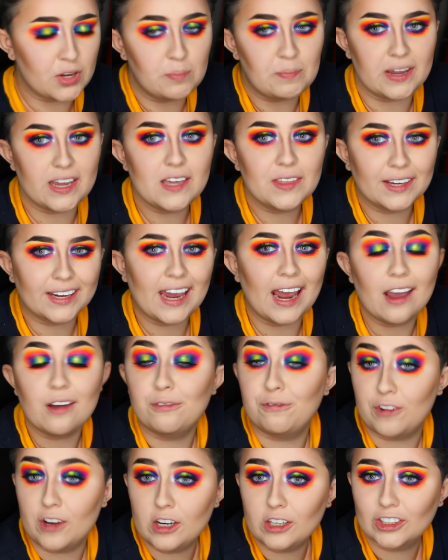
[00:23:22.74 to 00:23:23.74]
To be the
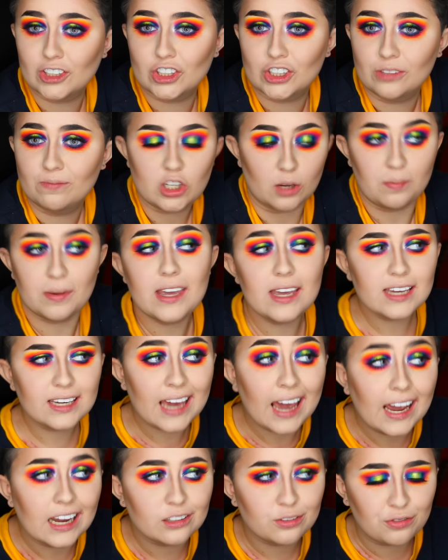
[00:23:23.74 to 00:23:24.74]
catfish, to be
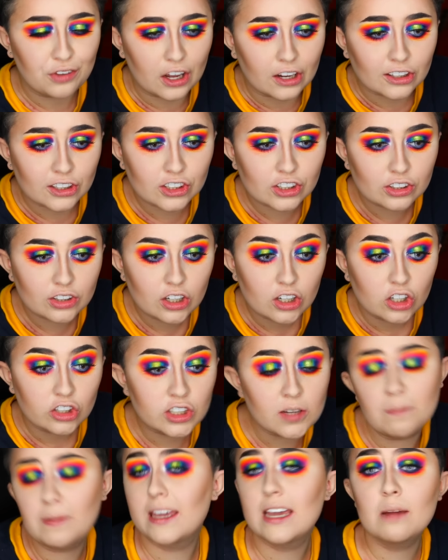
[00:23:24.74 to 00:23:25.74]
catfish,
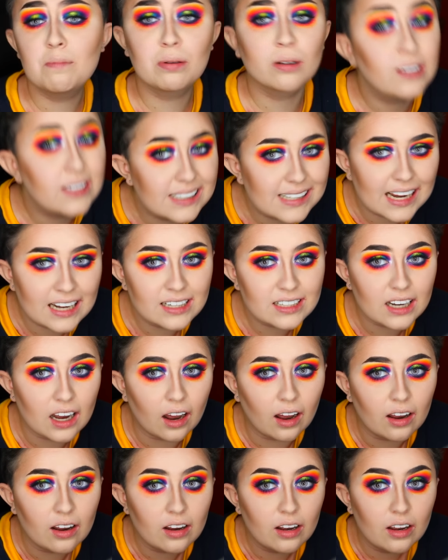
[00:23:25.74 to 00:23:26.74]
to be a
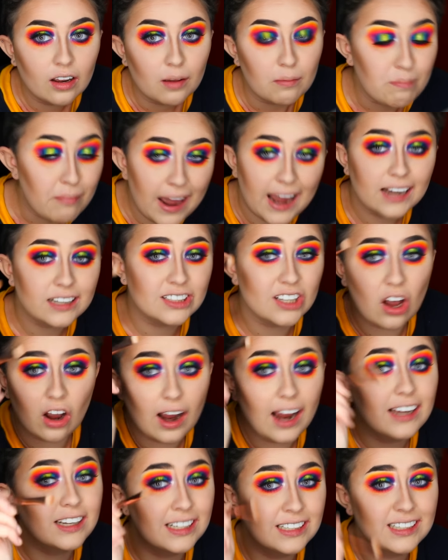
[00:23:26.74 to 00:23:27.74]
presenter. Max,
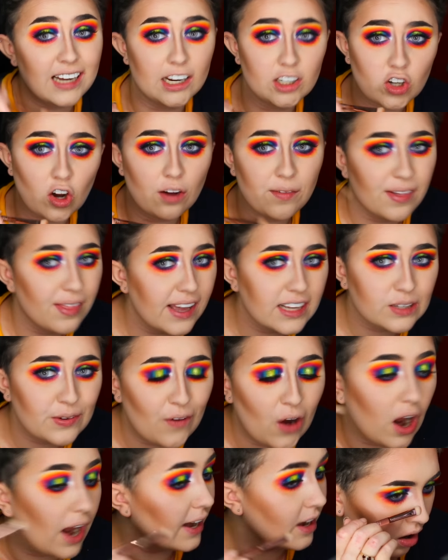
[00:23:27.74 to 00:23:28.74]
I can take over, that's
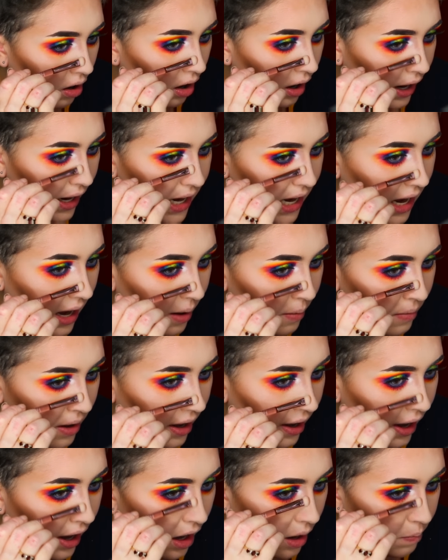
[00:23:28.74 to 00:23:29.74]
fine. I am
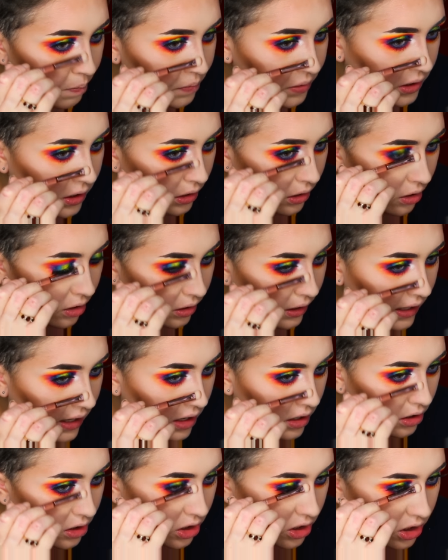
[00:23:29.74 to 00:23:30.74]

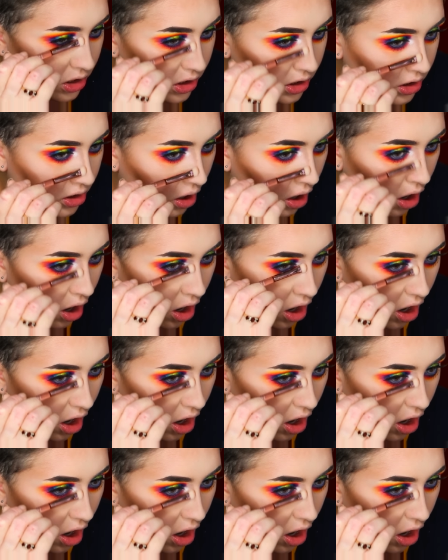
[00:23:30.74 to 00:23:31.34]
absolutely so